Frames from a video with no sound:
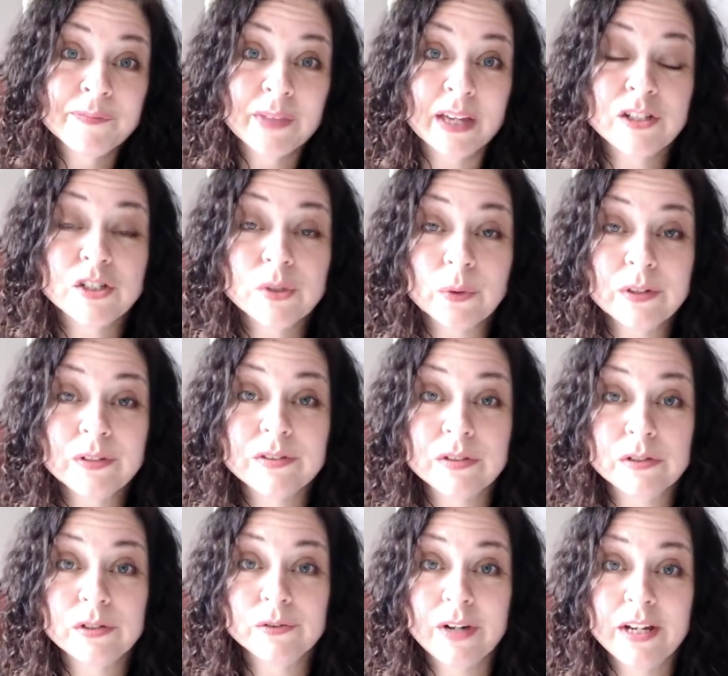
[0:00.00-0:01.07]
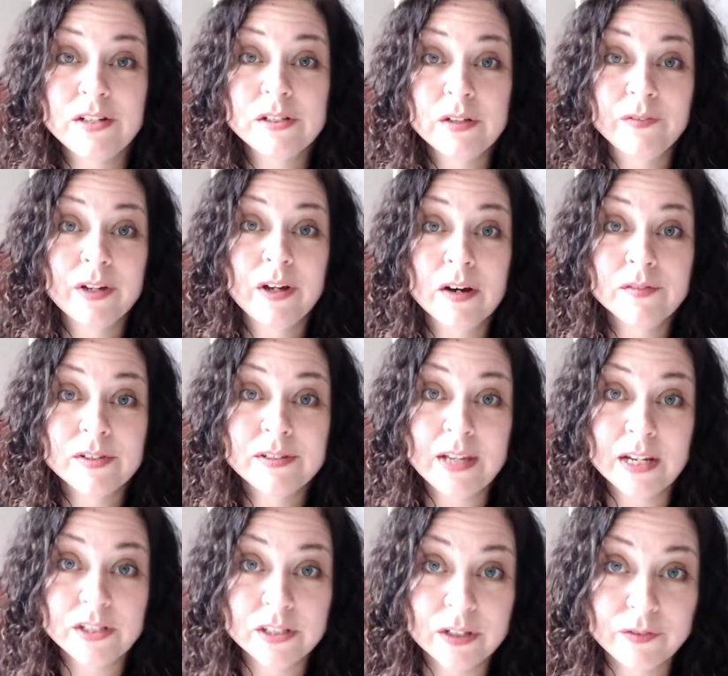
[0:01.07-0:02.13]
It shortens the duration of the
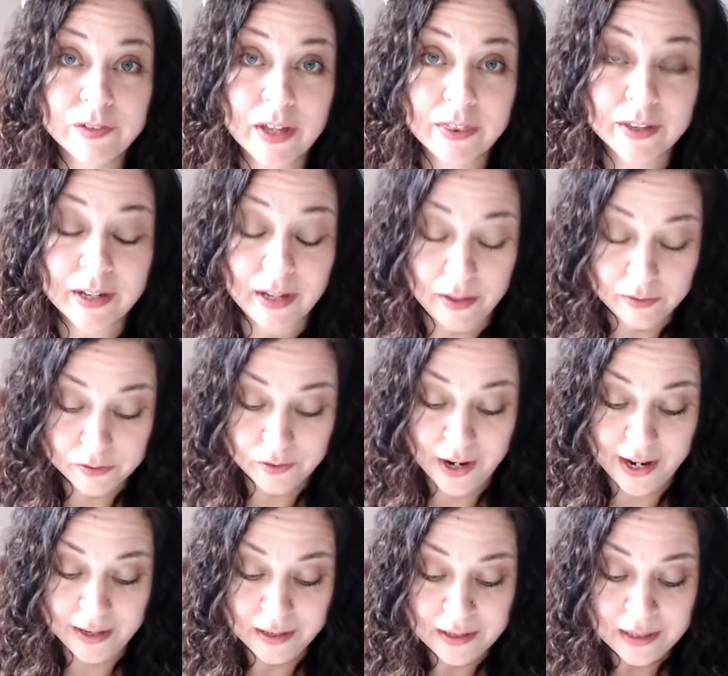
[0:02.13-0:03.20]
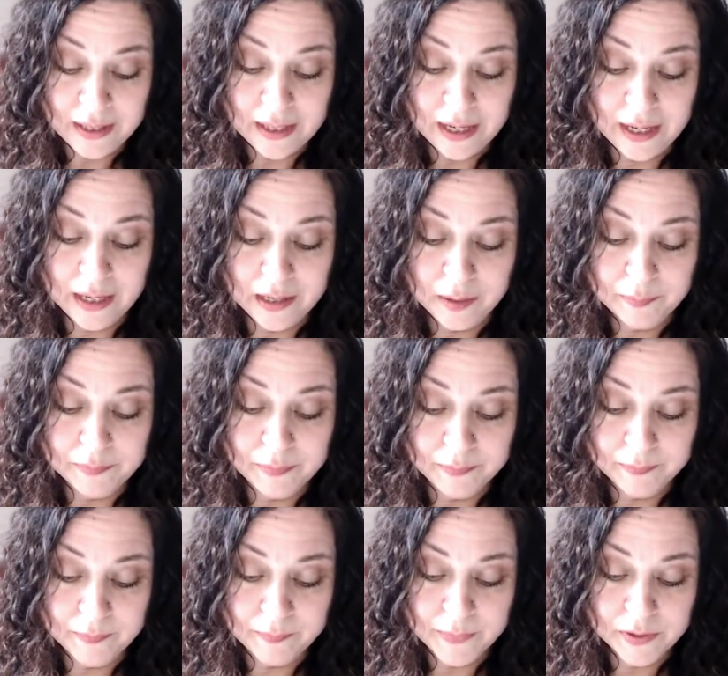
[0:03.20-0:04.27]
conversation, if nothing else, right? Um,
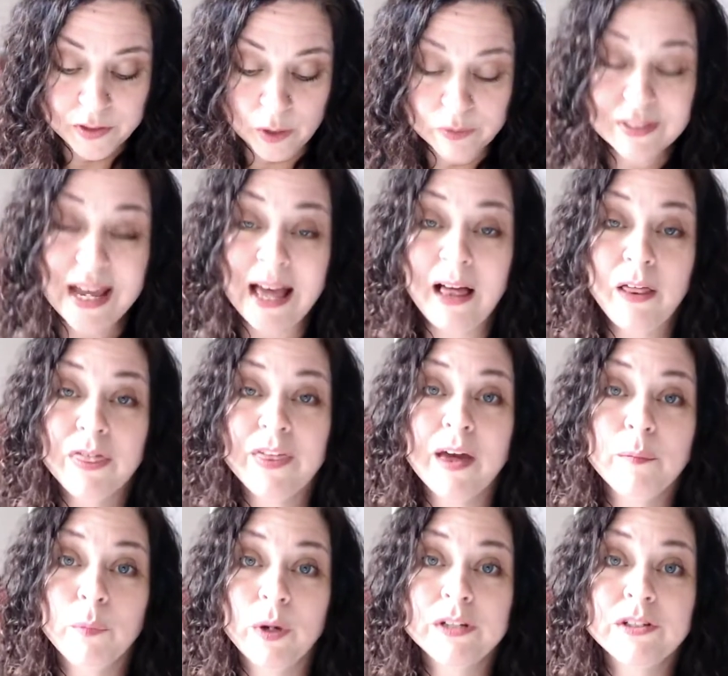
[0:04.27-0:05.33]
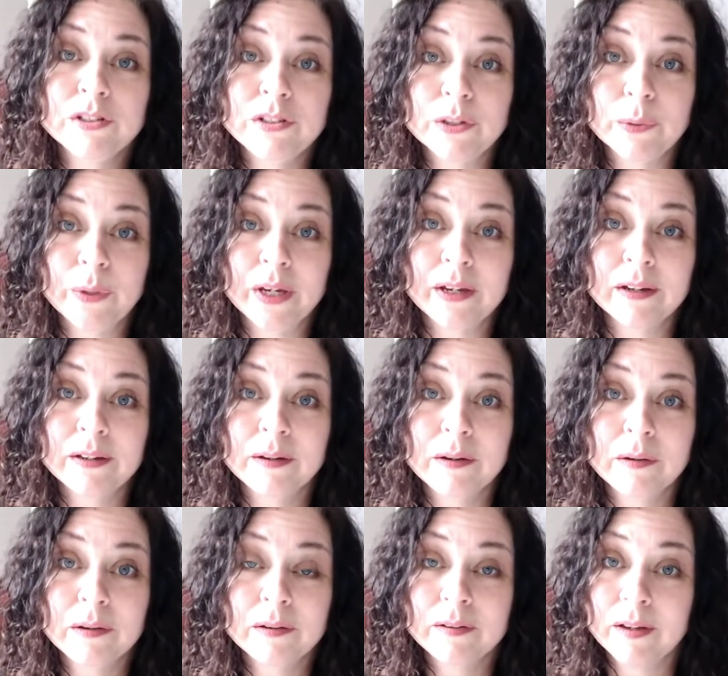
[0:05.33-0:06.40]
don't tell them what you're doing.
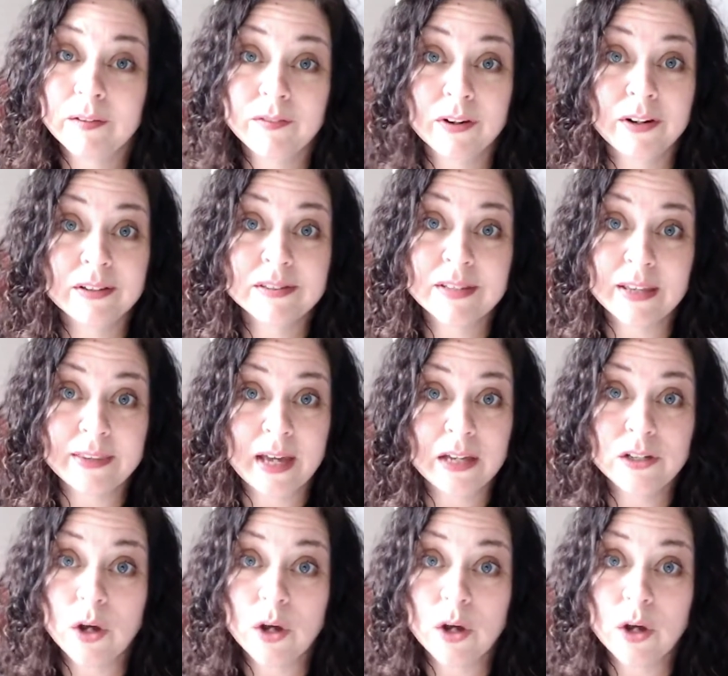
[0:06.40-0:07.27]
I've already said that.